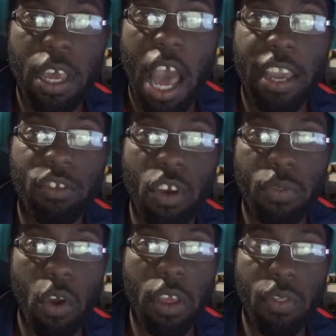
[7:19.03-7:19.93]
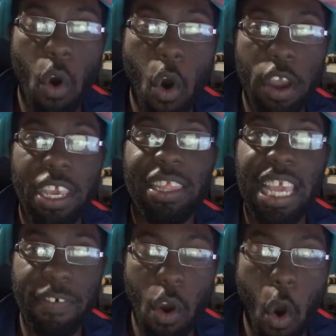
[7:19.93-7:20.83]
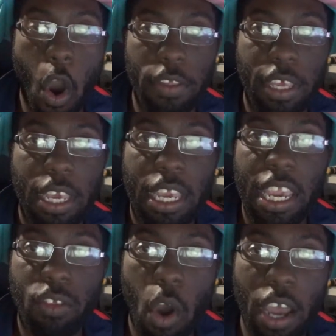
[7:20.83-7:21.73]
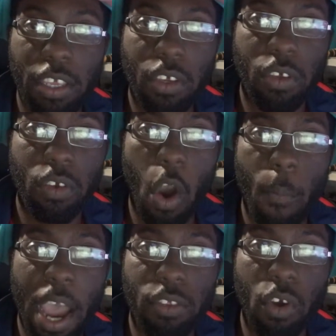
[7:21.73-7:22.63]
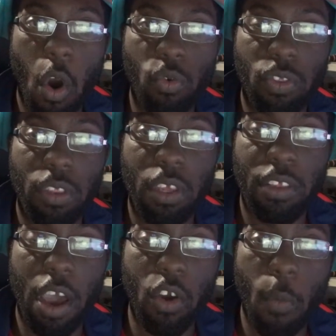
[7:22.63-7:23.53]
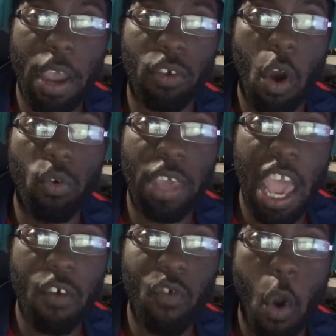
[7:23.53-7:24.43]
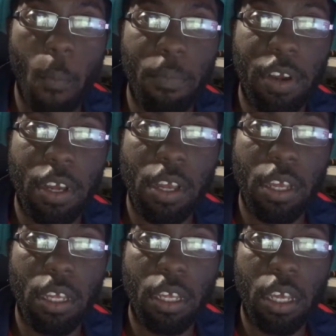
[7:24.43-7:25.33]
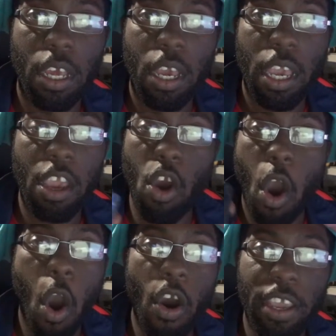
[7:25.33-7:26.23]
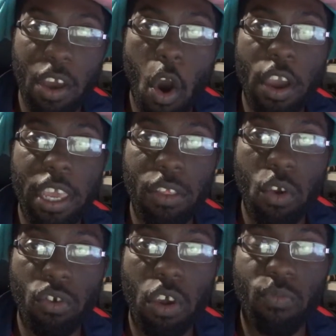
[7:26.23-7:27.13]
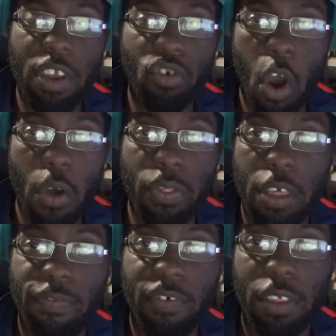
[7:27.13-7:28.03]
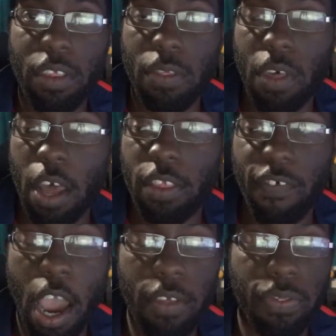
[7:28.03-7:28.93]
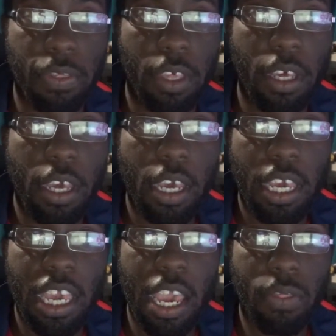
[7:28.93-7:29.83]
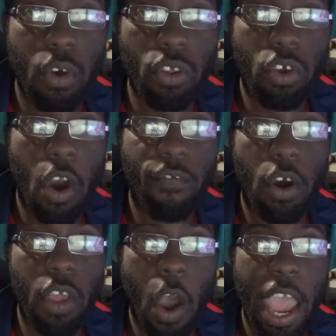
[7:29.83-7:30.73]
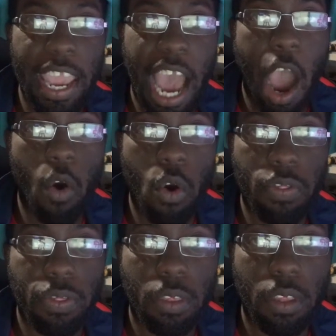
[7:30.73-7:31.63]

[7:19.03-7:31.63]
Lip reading: I can just turn this on and leave it on until I go back to the hotel room. And all I can do is just recharge this device, and it's good to go for another 8 hours.